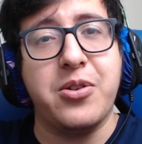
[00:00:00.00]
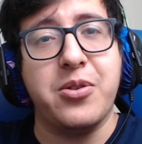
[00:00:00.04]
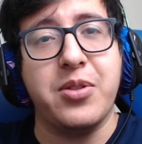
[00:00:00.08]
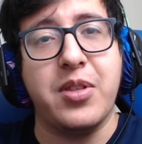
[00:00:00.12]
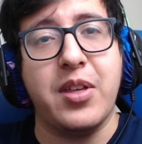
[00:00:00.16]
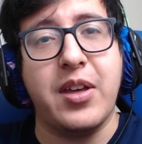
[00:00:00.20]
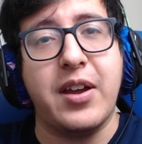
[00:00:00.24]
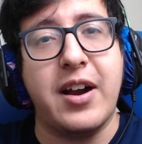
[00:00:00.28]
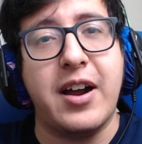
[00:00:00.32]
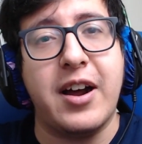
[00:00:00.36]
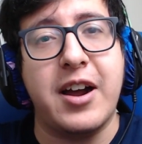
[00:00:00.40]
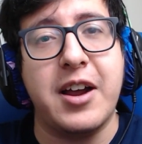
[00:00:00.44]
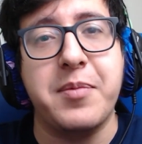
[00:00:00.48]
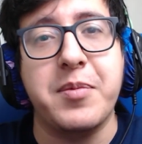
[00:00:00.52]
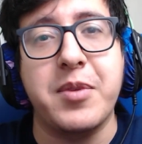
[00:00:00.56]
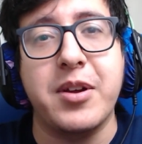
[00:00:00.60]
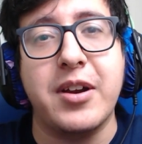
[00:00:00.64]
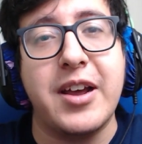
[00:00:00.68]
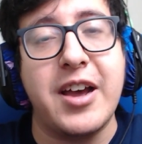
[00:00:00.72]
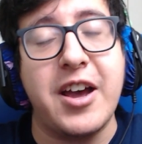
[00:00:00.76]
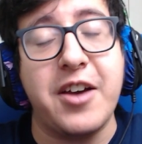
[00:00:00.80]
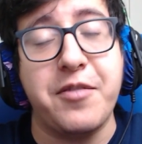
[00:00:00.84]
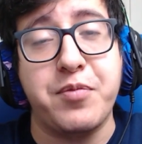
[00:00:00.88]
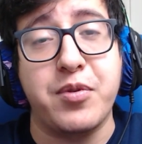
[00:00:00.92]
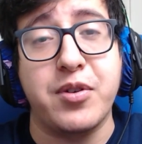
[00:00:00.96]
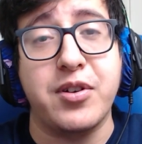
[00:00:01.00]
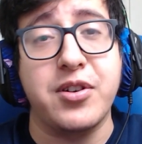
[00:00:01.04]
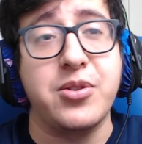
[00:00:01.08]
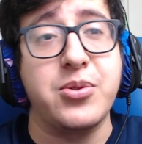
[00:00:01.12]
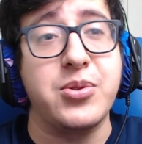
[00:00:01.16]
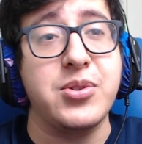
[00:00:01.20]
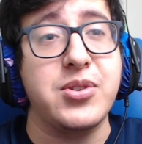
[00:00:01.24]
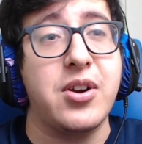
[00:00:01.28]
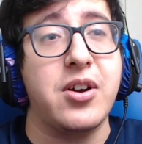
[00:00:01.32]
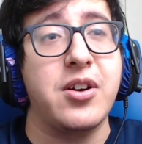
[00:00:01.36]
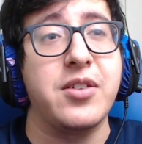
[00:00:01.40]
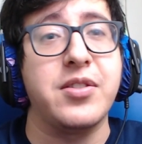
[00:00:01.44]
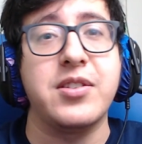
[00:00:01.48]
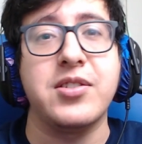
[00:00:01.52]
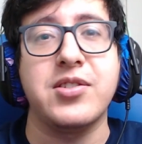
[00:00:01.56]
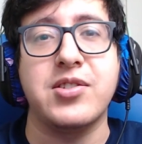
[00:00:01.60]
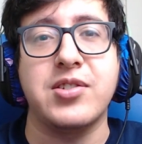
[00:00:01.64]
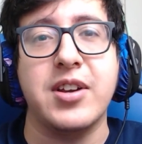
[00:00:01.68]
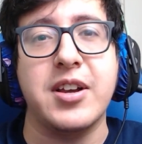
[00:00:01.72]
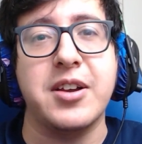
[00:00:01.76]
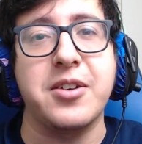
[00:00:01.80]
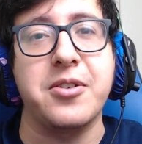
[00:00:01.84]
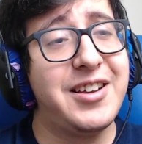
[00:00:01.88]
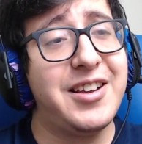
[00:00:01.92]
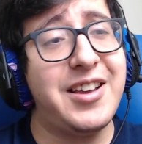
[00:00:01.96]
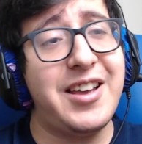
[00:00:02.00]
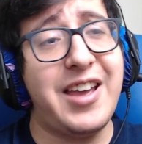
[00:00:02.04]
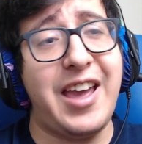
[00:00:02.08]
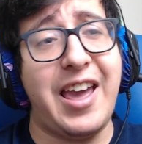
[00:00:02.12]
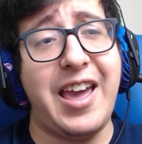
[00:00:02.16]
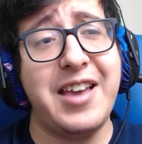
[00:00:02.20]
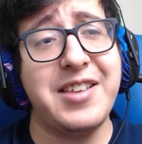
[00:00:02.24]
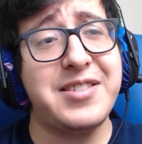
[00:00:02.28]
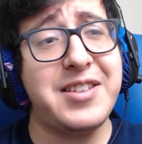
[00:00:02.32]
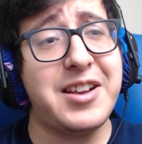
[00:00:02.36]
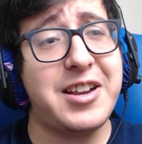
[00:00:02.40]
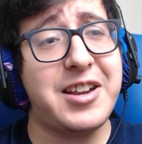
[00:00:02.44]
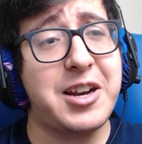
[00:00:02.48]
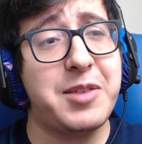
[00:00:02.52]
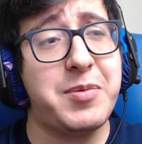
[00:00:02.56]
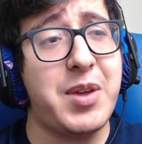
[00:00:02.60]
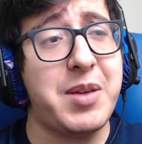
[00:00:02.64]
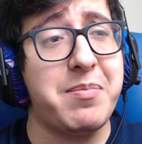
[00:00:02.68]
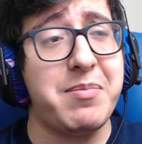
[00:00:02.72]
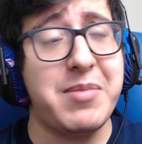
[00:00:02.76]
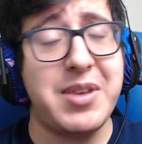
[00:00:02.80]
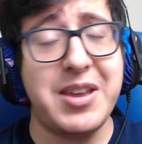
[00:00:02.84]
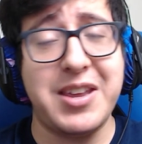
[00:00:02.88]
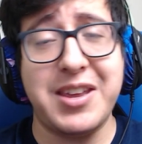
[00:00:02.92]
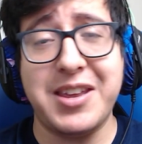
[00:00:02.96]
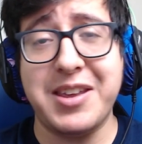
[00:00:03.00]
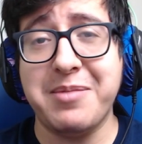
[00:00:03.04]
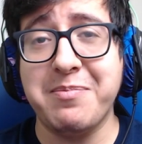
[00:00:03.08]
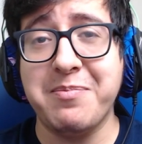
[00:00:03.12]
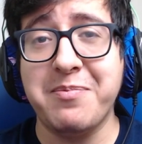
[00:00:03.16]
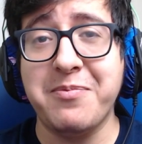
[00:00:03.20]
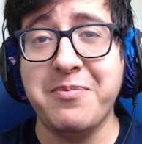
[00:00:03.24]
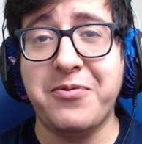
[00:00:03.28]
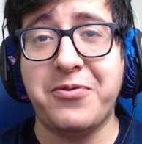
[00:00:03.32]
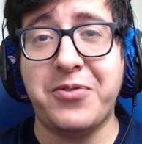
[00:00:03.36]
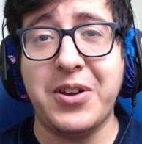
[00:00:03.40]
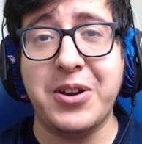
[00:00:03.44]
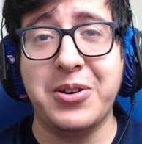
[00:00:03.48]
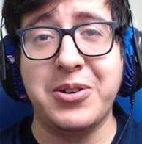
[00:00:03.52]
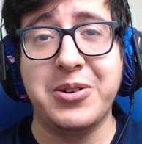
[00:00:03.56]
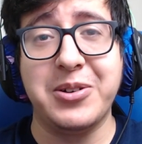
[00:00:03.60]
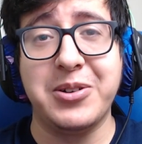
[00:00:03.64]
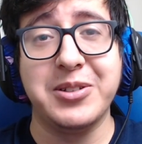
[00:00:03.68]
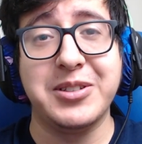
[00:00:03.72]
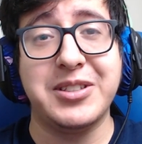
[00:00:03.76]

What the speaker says: that I'm gonna have produced on this channel. Is it gonna be meme filled?